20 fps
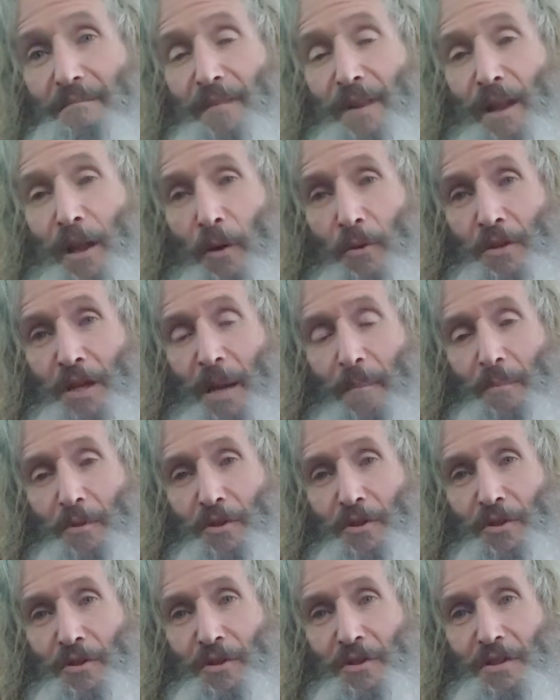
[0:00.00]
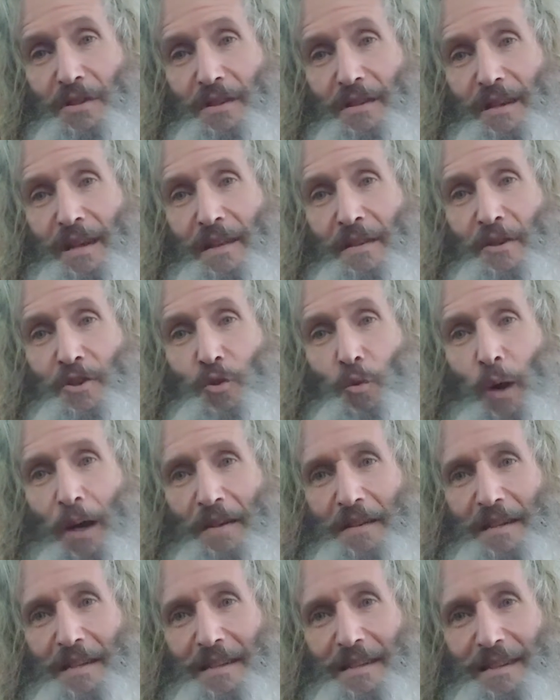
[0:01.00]
low temperatures in the
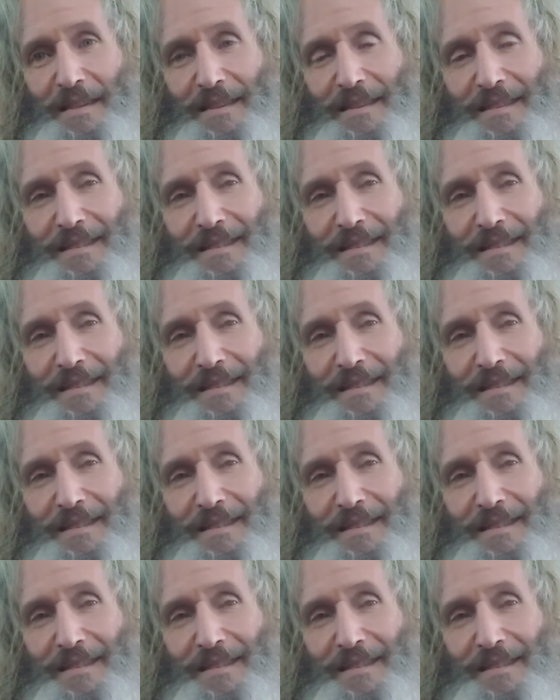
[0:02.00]
20s.